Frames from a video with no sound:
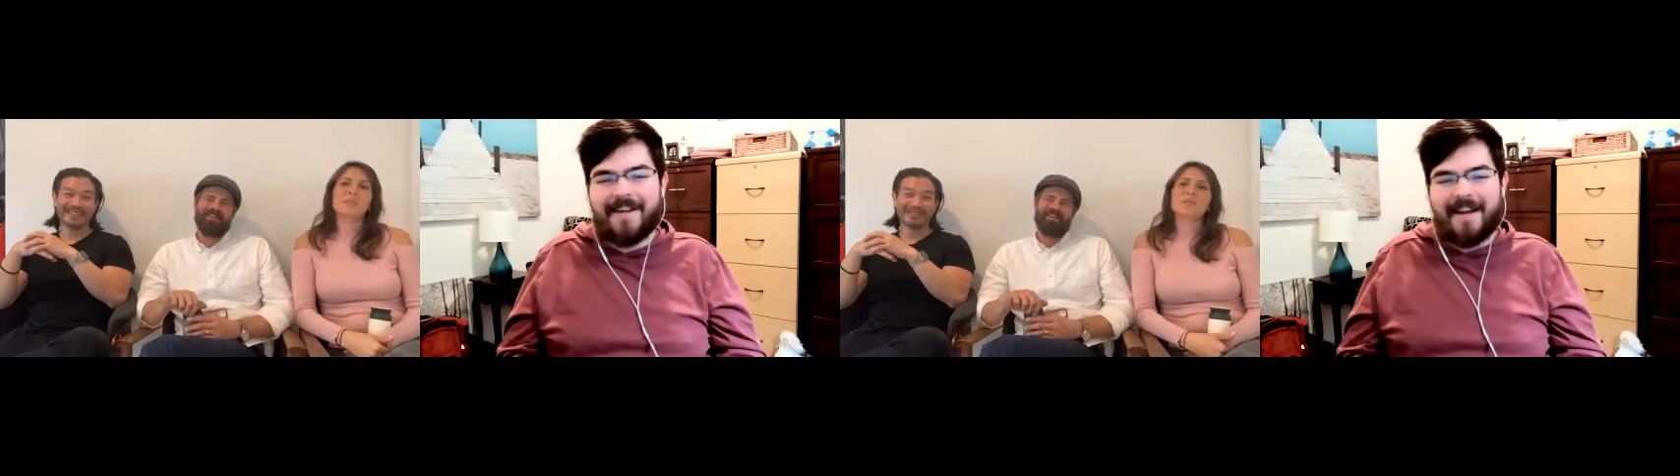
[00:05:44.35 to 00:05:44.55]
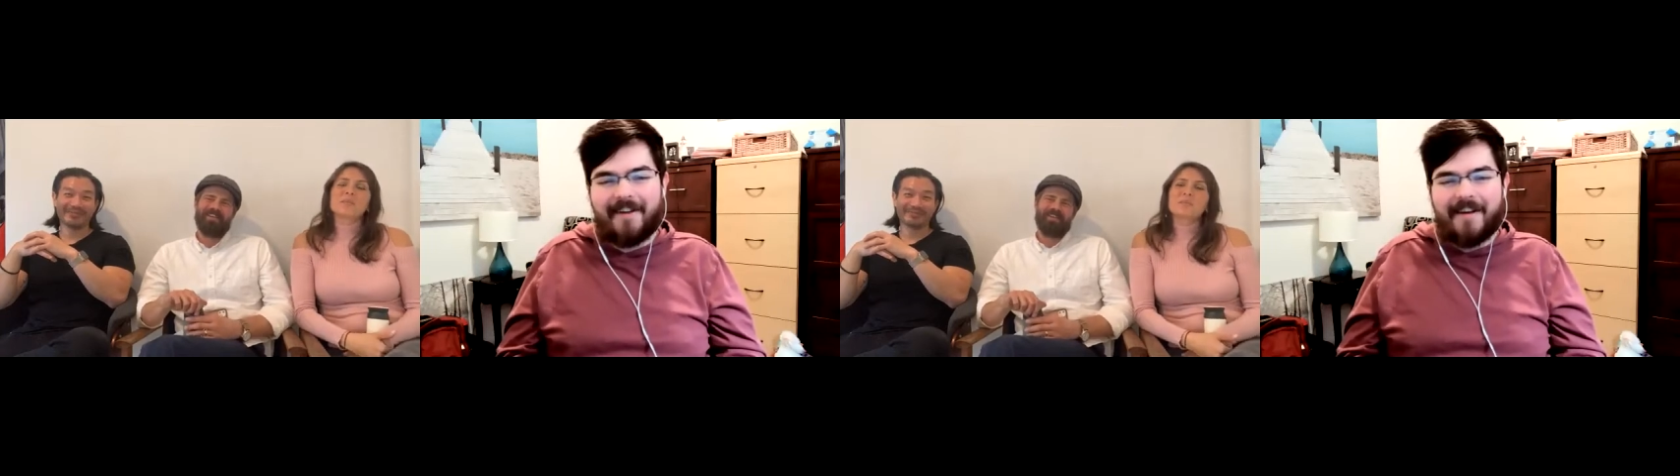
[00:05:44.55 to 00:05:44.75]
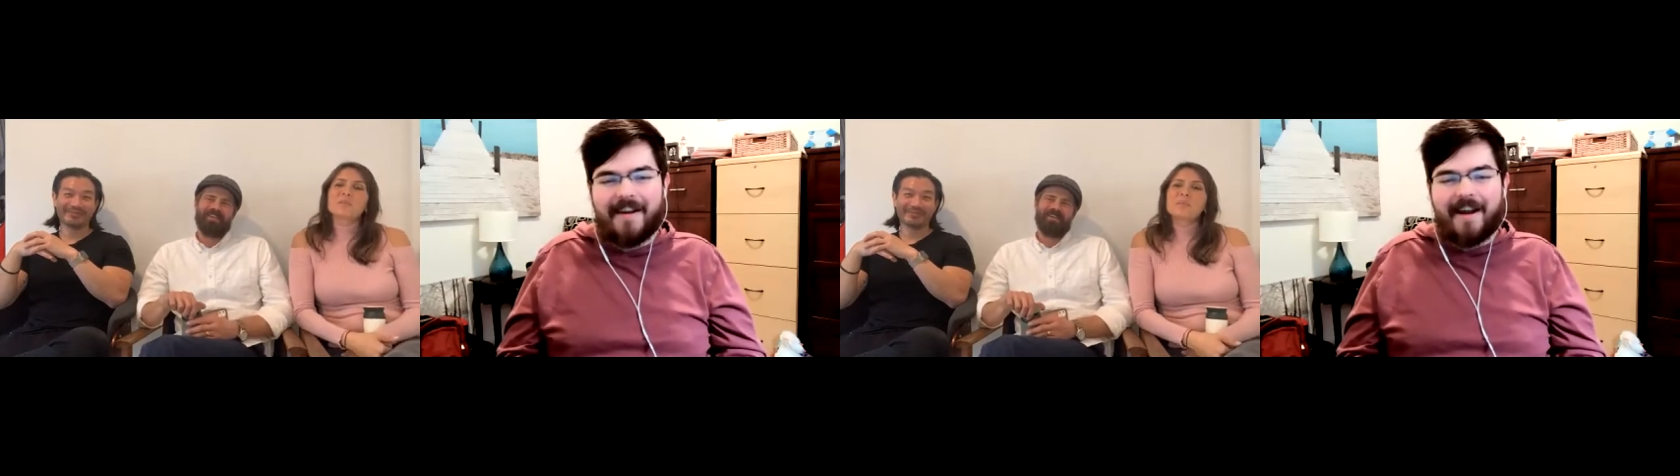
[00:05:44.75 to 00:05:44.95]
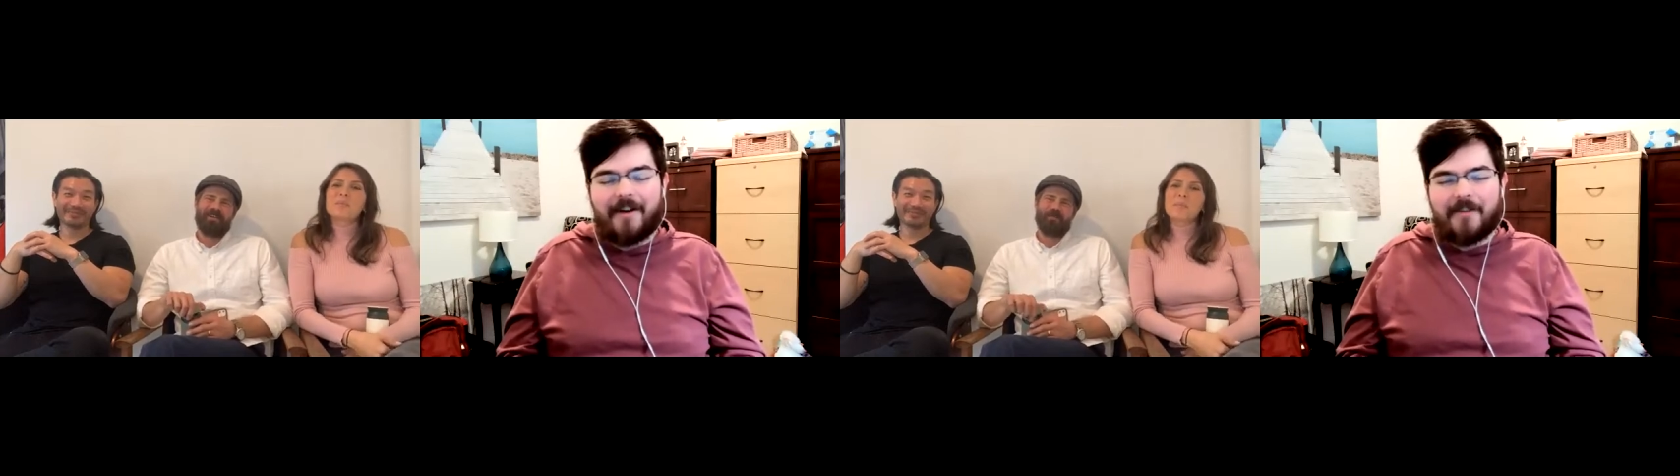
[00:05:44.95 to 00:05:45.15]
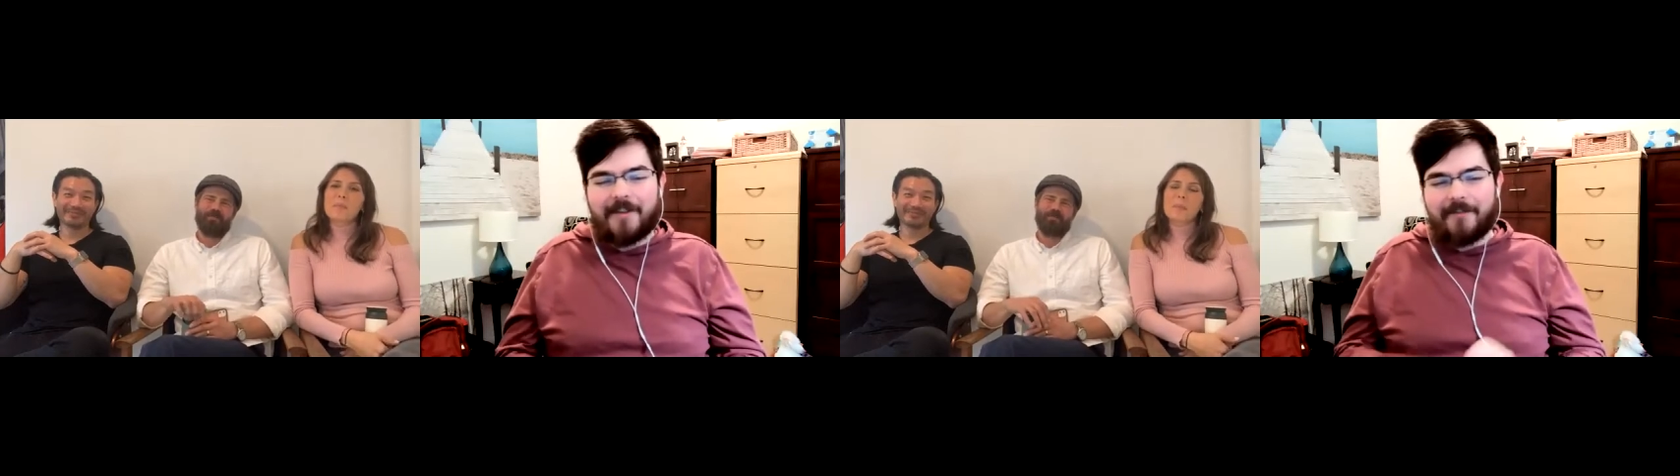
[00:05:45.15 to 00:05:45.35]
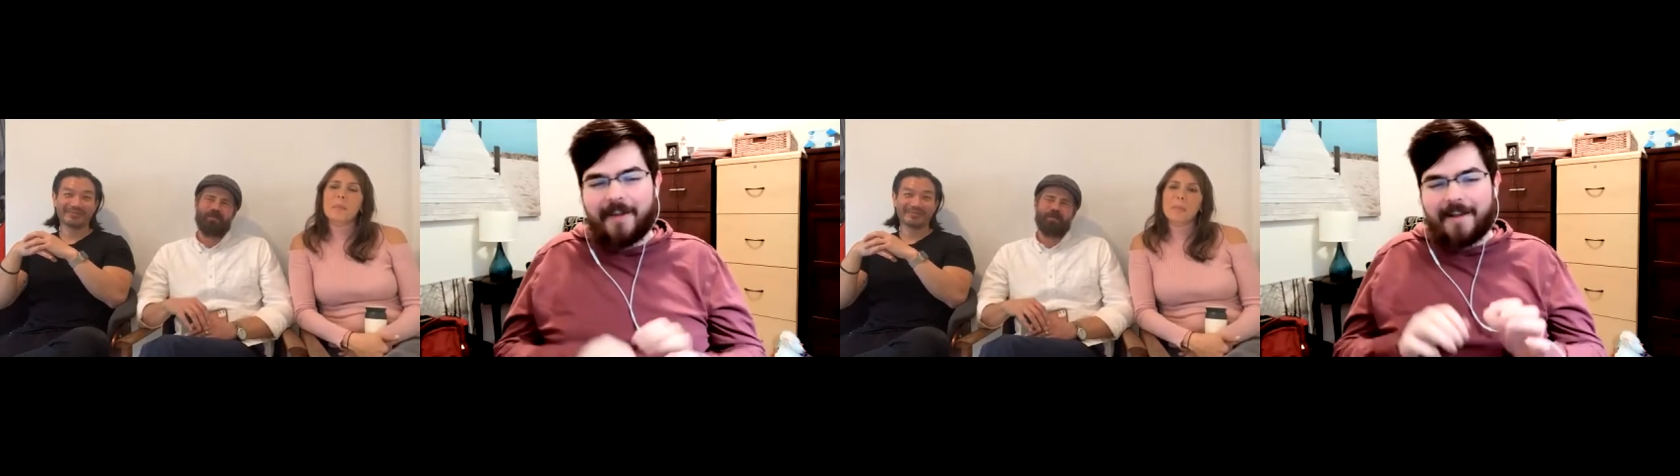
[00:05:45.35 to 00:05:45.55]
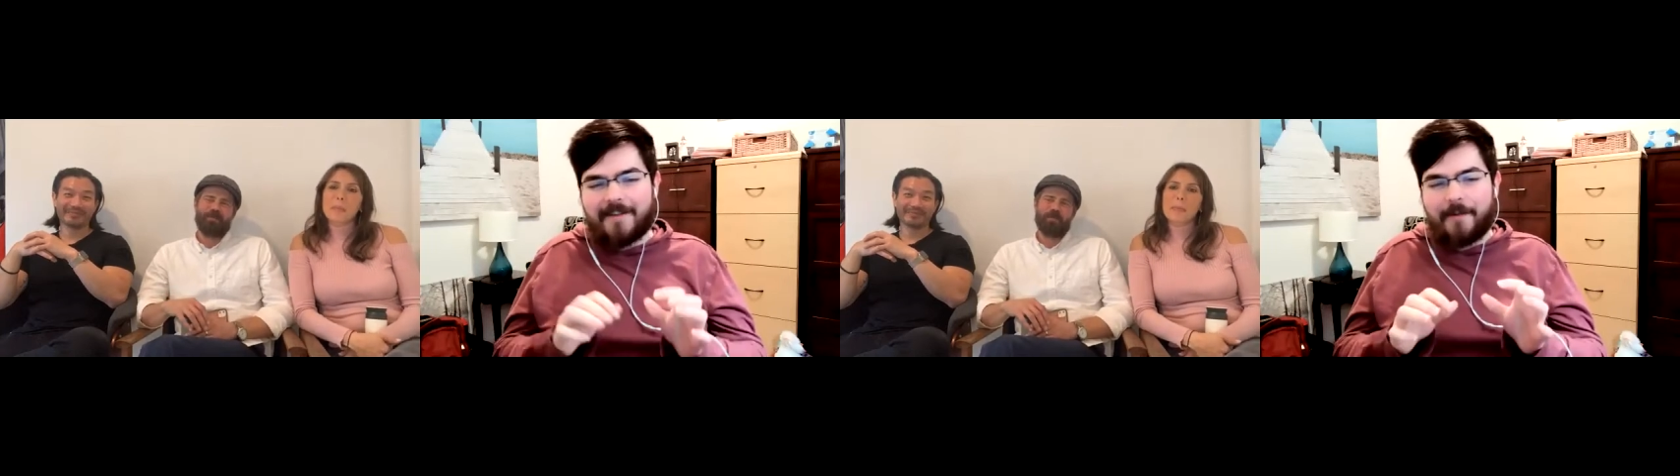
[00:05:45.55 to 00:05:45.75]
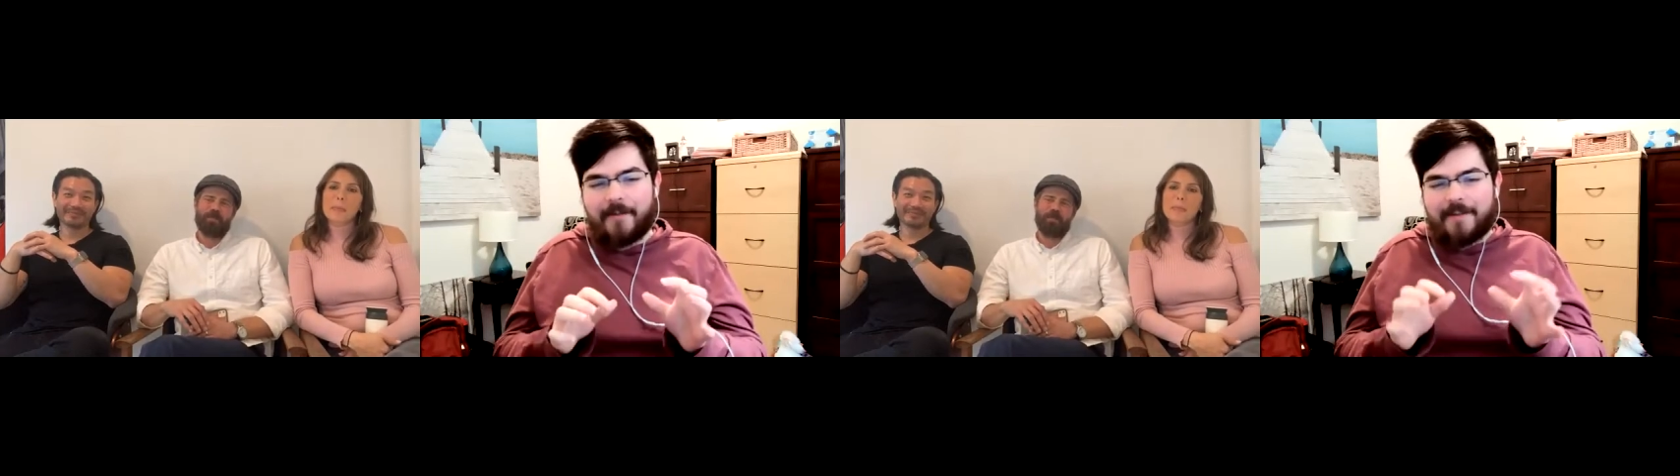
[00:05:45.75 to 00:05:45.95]
Now, I'd also love to ask
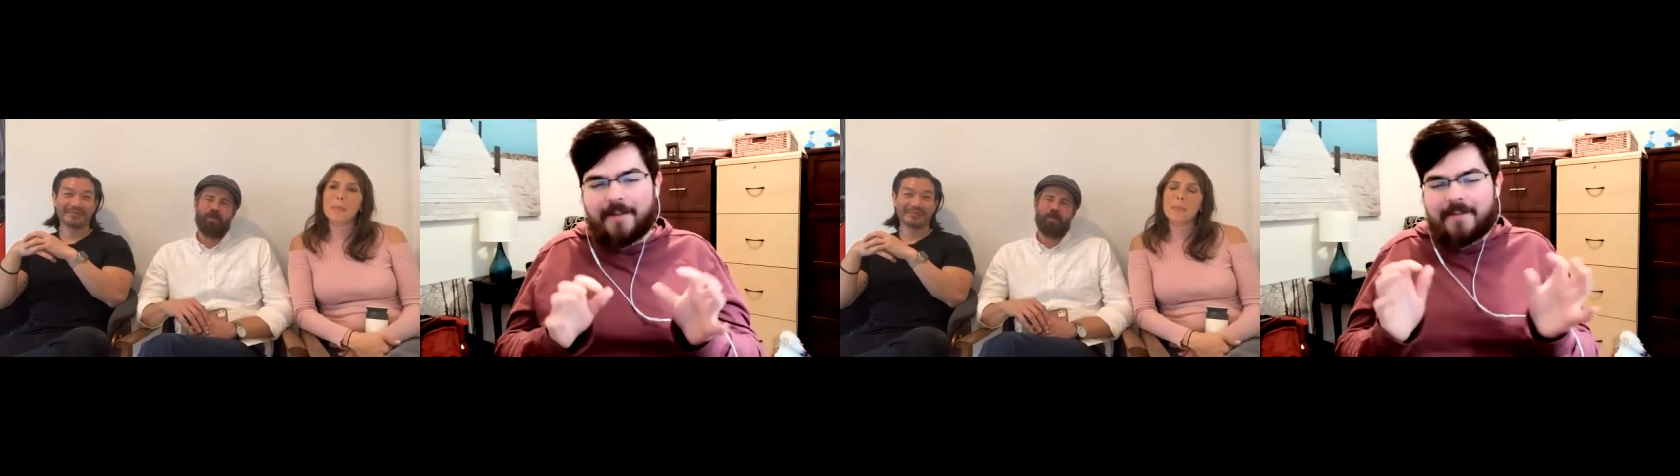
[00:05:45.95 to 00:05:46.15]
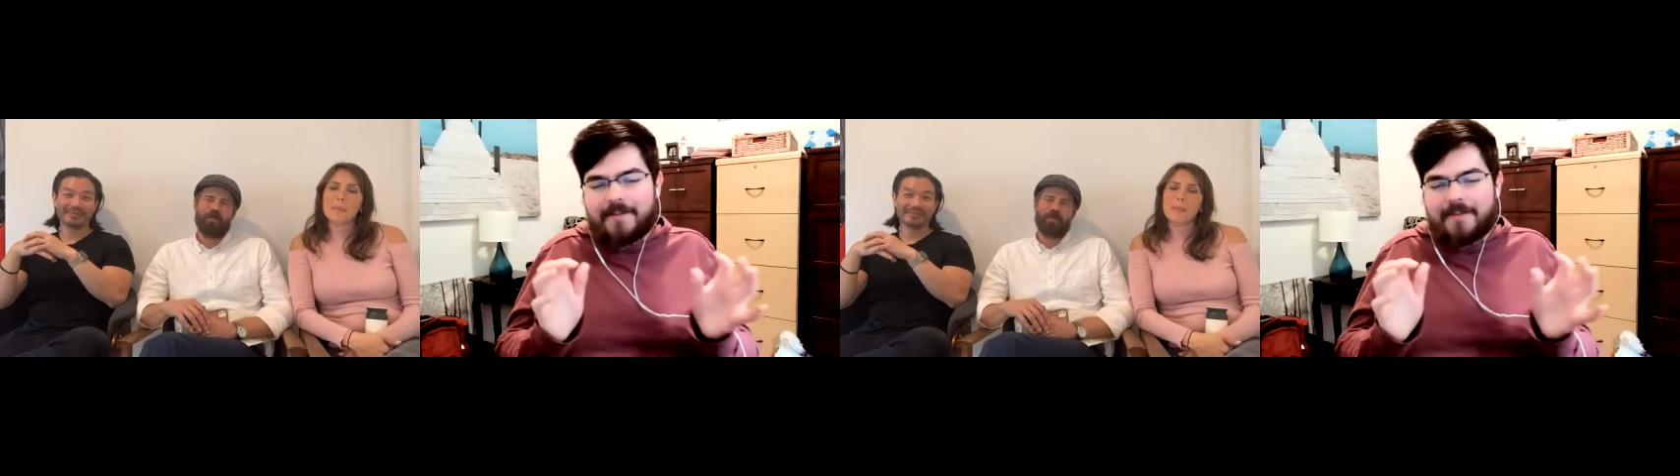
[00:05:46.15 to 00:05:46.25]
about like the